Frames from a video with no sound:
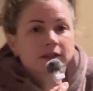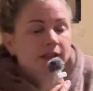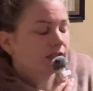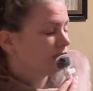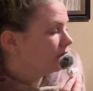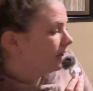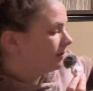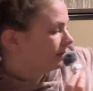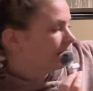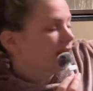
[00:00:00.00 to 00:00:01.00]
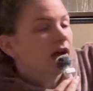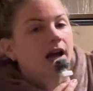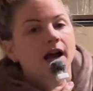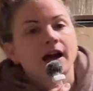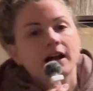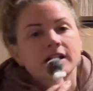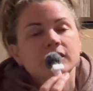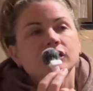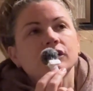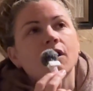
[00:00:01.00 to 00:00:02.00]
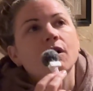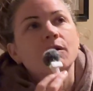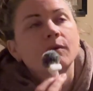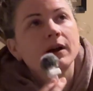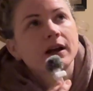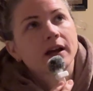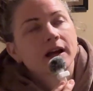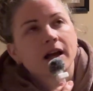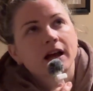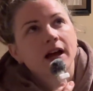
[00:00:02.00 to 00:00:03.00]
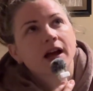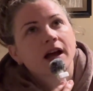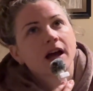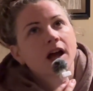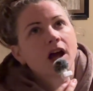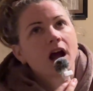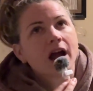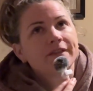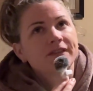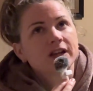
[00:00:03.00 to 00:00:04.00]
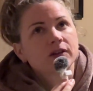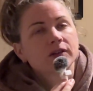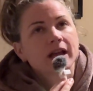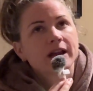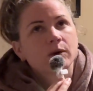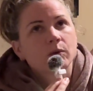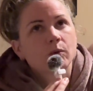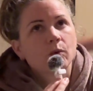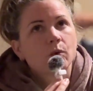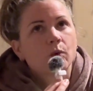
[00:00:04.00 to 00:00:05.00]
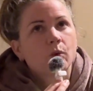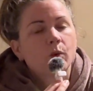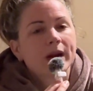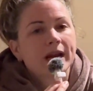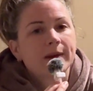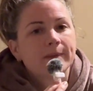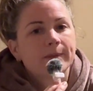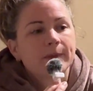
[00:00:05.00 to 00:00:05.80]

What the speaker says: This is good. So I feel like the